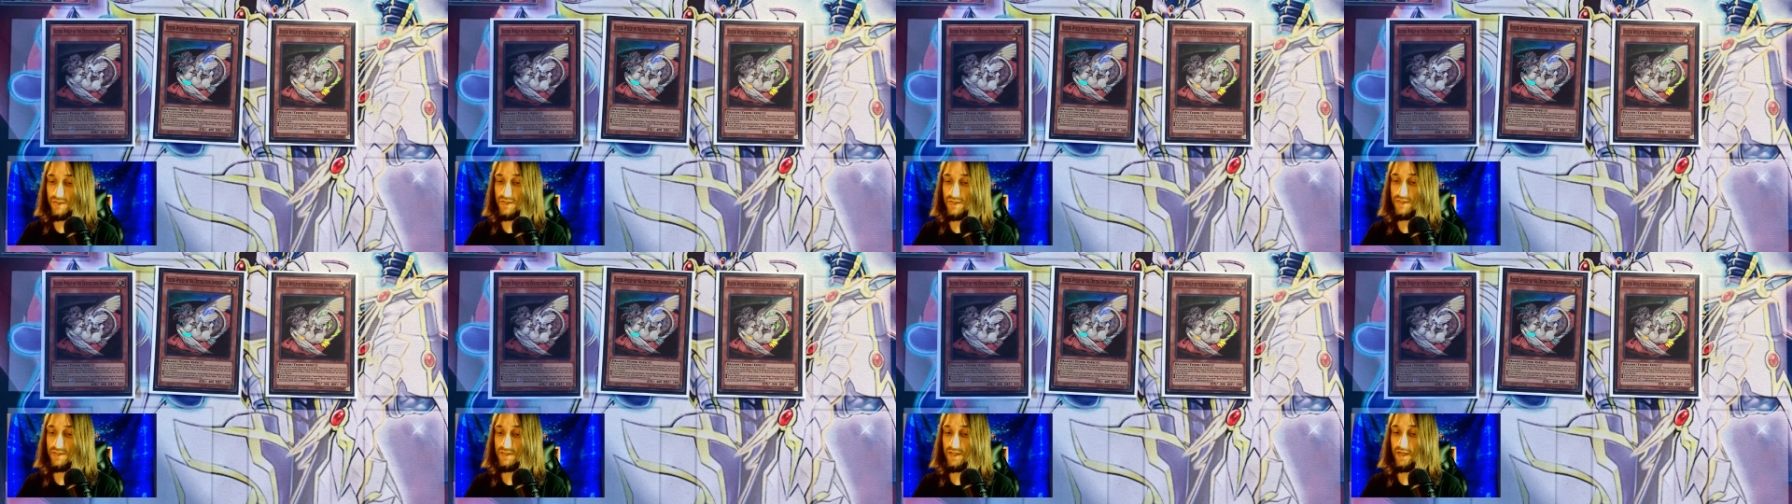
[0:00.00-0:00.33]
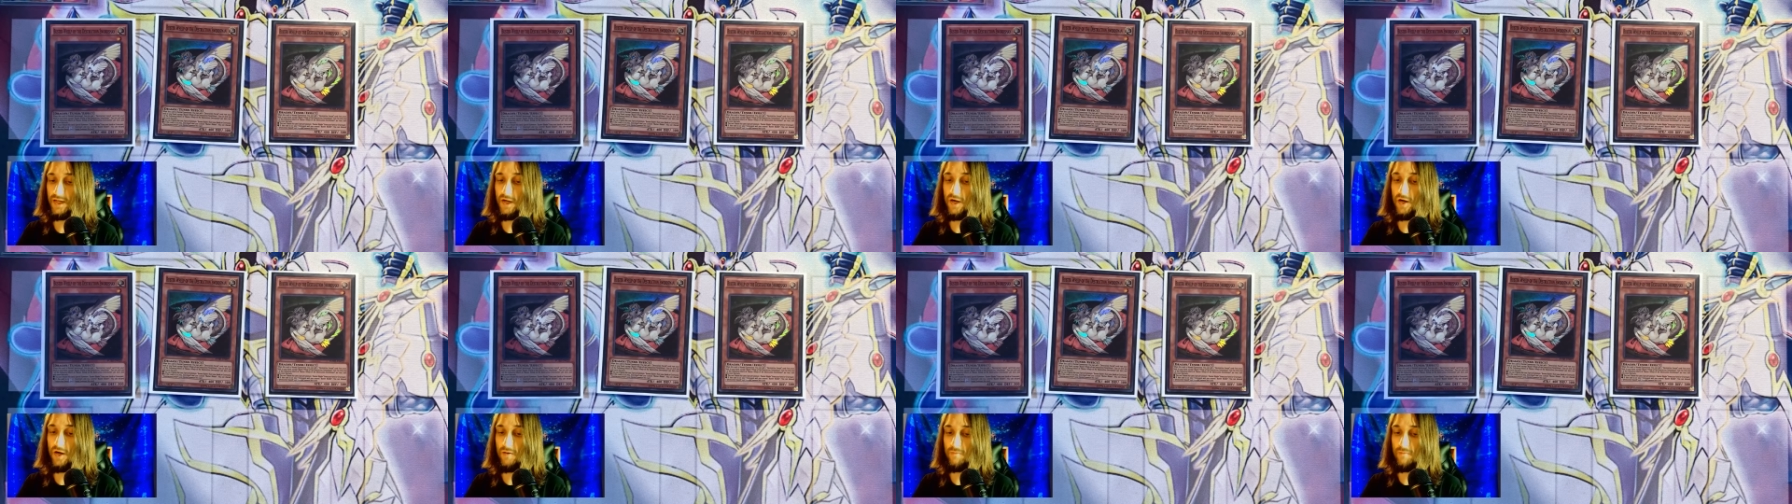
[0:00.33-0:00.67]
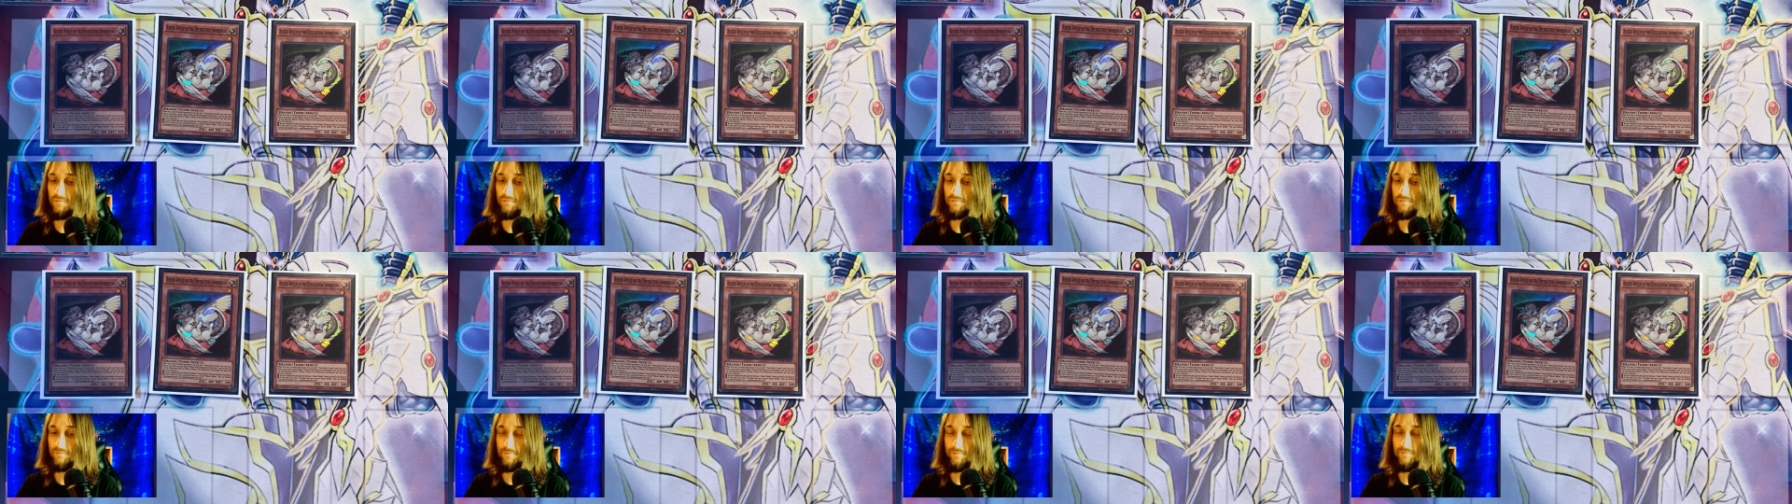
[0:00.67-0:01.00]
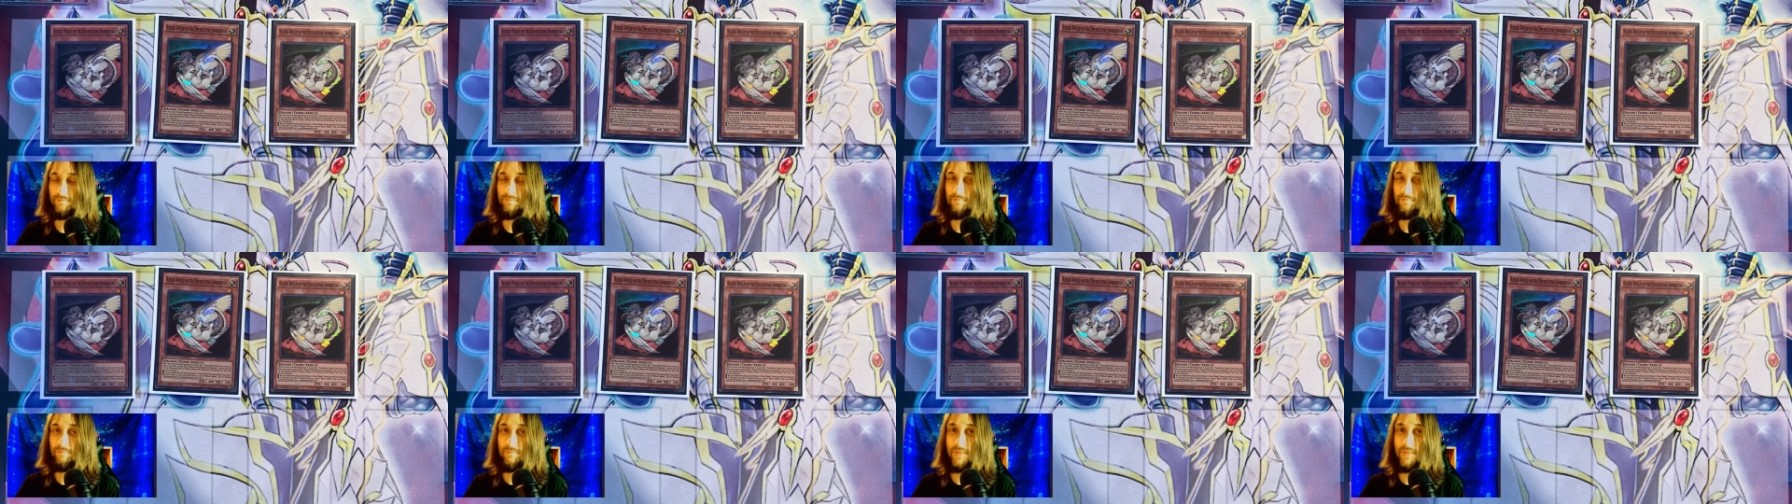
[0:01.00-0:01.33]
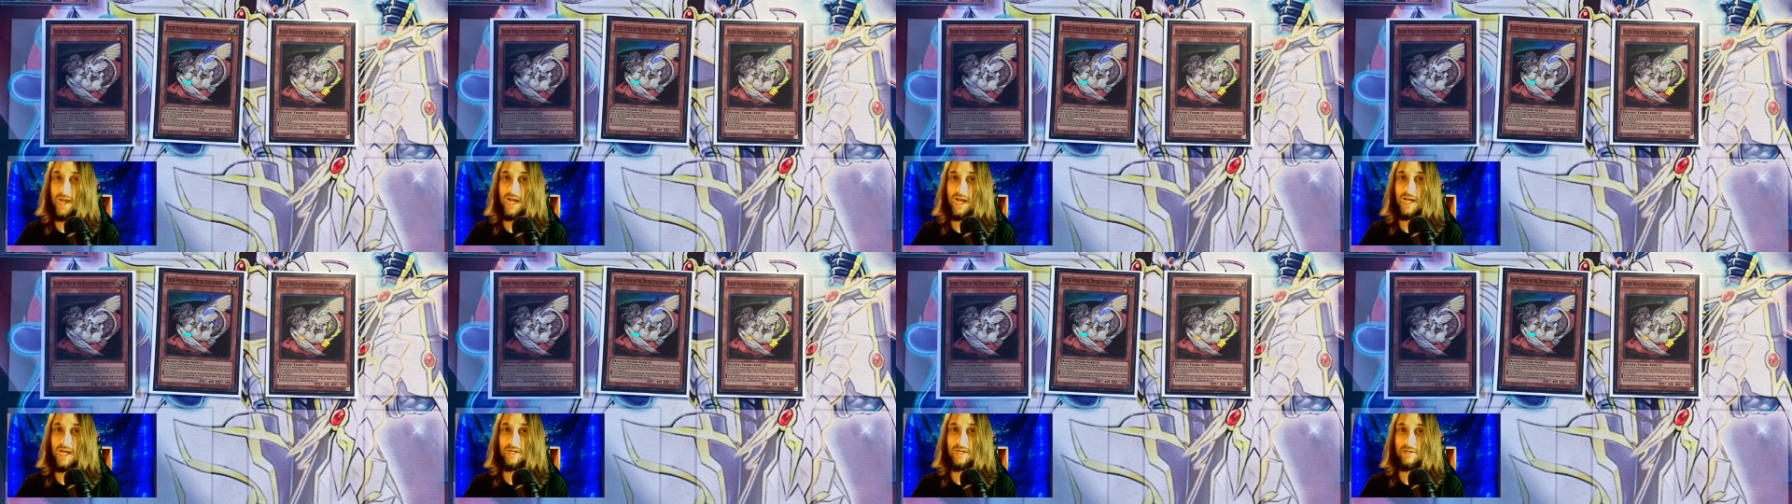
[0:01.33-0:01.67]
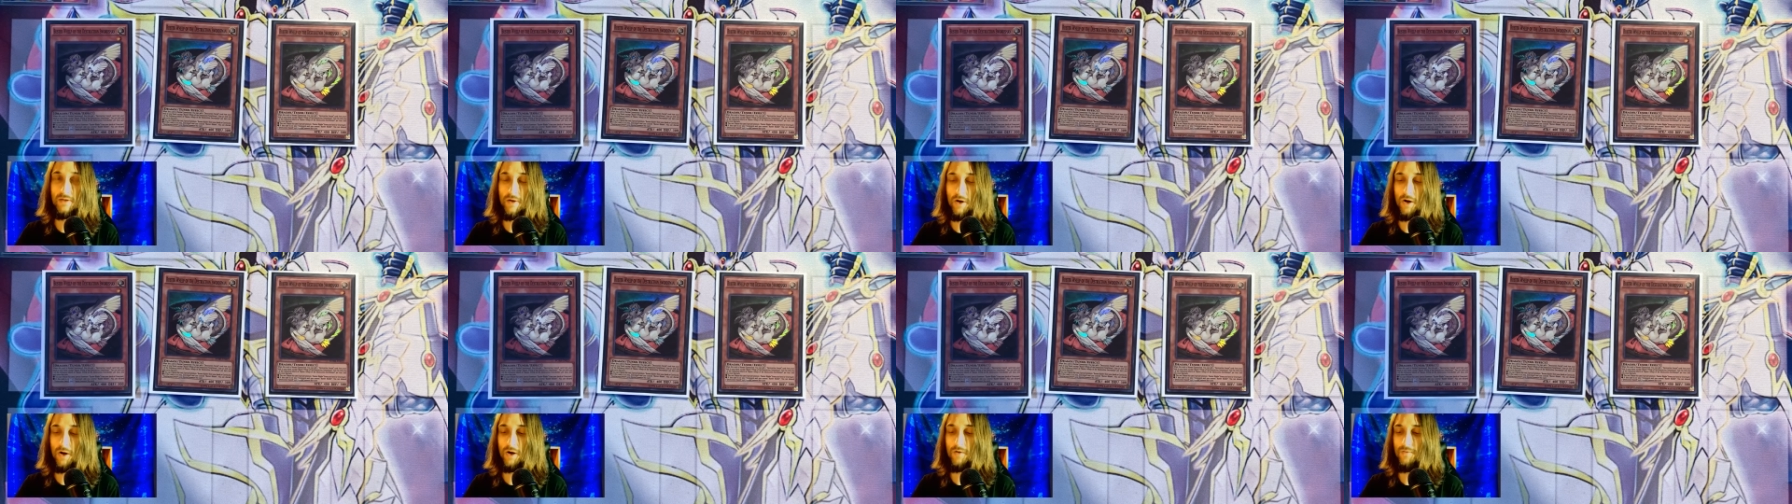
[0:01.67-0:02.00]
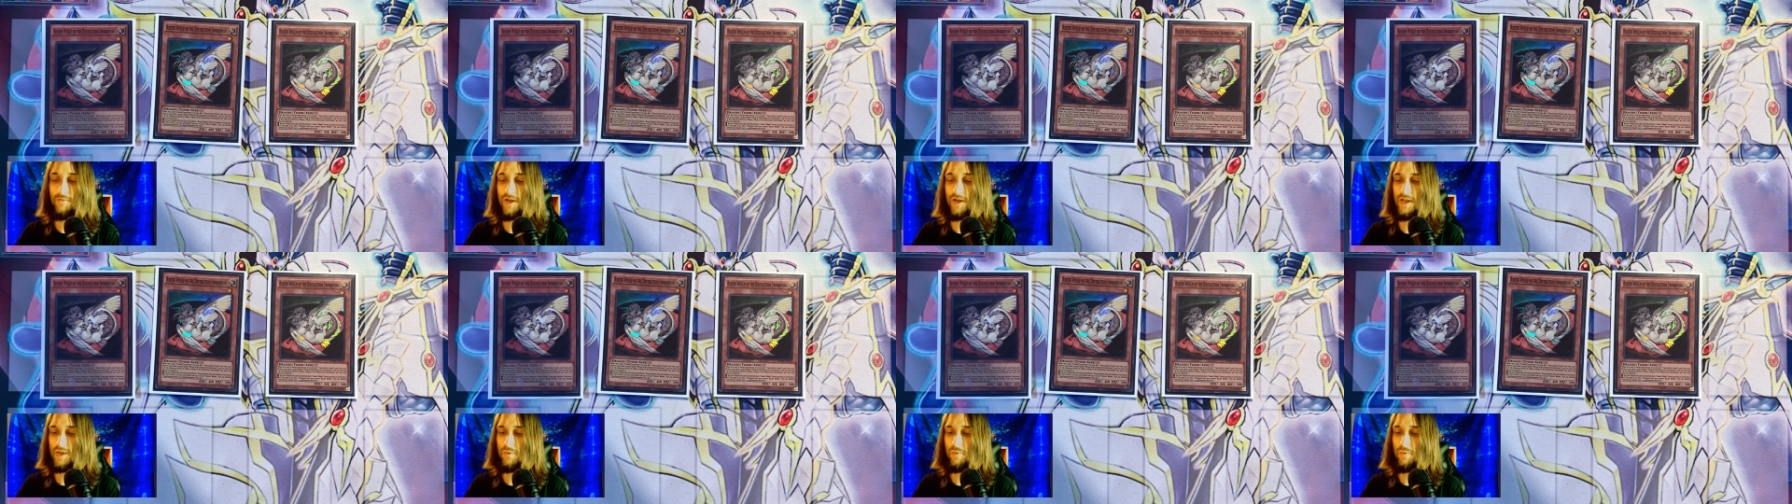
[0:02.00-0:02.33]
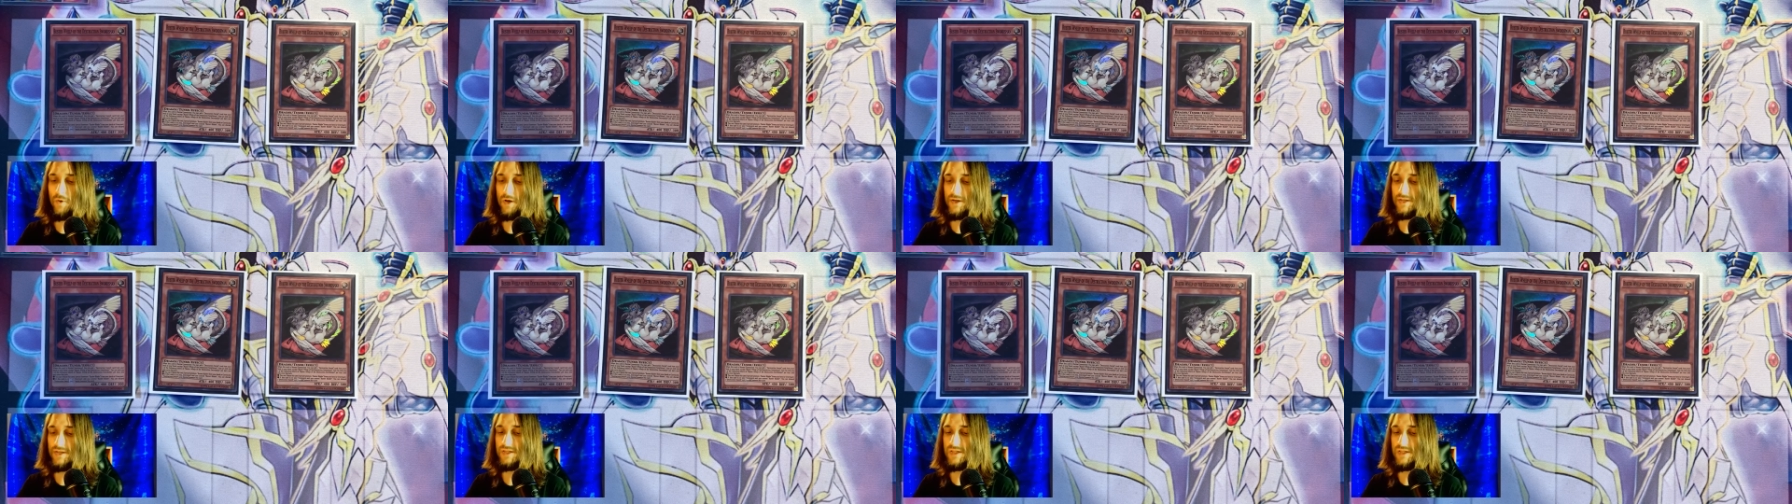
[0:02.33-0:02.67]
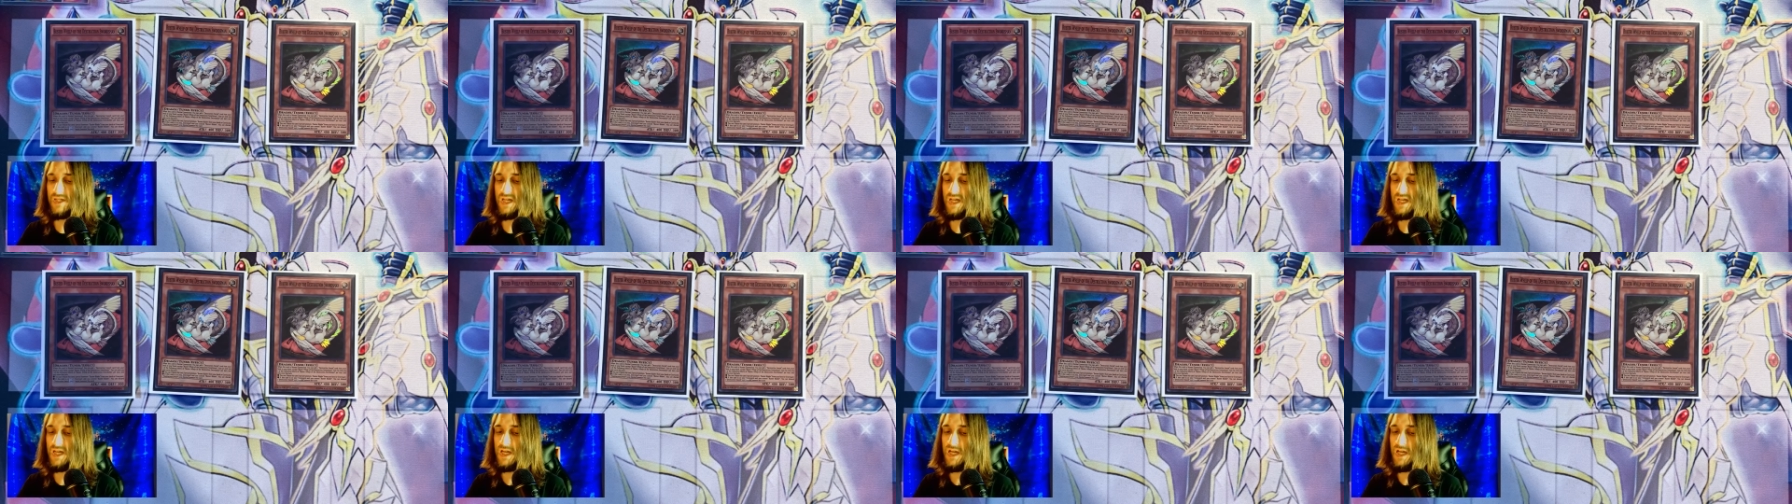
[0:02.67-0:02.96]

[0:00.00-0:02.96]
He's like our main card that you want to see.